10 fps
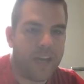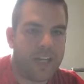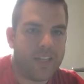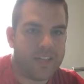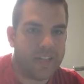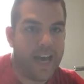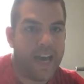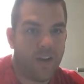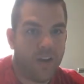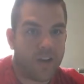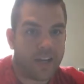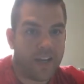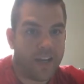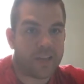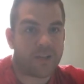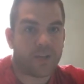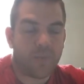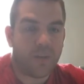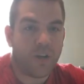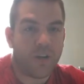I needed to add on an extra
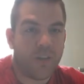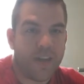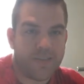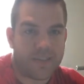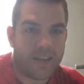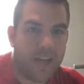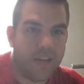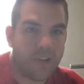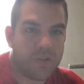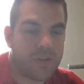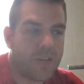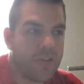couple $100,000